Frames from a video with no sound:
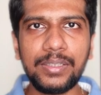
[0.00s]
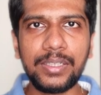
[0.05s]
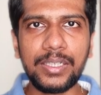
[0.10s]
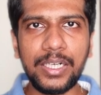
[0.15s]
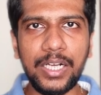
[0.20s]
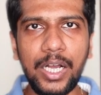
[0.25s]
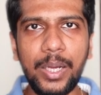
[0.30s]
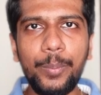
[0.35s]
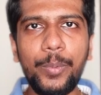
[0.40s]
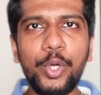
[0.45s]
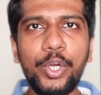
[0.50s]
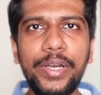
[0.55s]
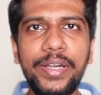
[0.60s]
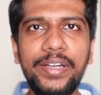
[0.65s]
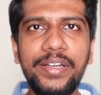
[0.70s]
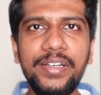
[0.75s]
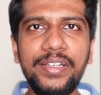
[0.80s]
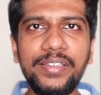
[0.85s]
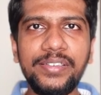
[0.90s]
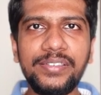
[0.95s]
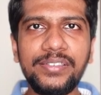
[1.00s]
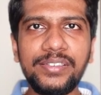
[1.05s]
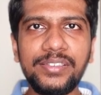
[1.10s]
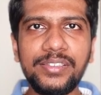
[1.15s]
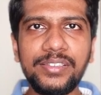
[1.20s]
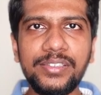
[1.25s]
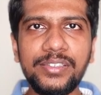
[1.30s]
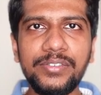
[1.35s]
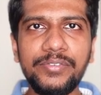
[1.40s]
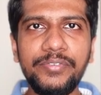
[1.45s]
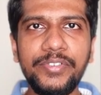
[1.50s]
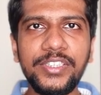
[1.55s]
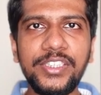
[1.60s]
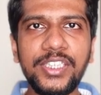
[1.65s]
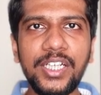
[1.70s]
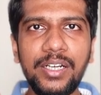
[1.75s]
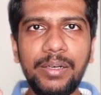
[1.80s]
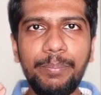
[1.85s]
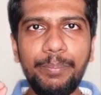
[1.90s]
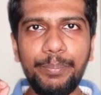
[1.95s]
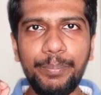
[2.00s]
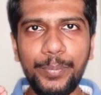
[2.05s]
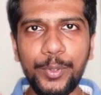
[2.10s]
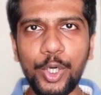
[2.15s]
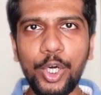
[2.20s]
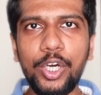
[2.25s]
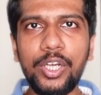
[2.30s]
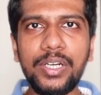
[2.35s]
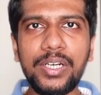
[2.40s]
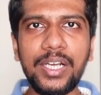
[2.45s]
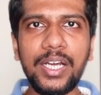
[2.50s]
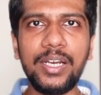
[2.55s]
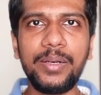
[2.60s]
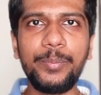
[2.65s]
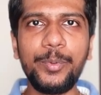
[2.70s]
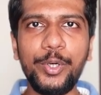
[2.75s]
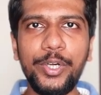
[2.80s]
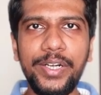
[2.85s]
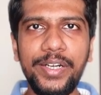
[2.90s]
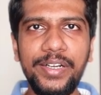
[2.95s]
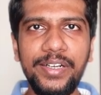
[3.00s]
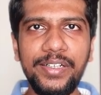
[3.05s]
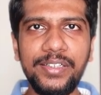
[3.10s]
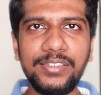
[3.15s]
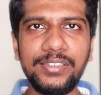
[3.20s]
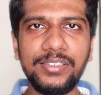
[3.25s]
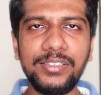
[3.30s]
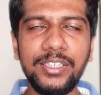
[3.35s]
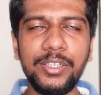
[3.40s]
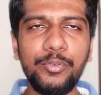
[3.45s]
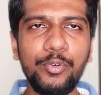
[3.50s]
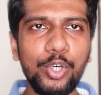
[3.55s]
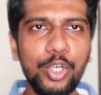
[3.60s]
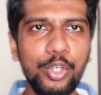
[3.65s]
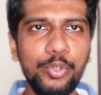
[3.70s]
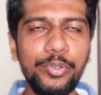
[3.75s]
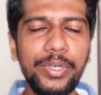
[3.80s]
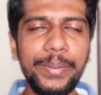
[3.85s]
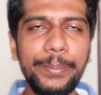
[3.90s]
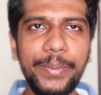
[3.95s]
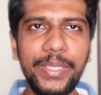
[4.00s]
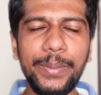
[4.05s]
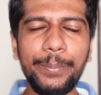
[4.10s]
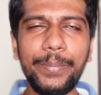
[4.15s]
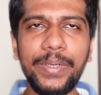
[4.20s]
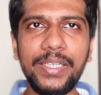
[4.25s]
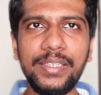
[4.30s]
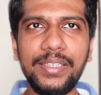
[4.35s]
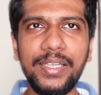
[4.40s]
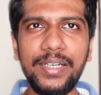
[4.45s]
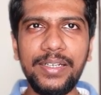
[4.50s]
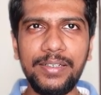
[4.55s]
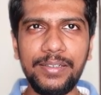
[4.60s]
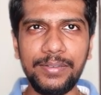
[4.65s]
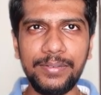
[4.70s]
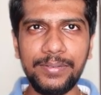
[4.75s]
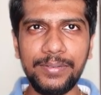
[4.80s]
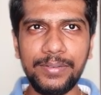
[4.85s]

carbohydrates, which are pure carbohydrates. Now, what do I mean by that?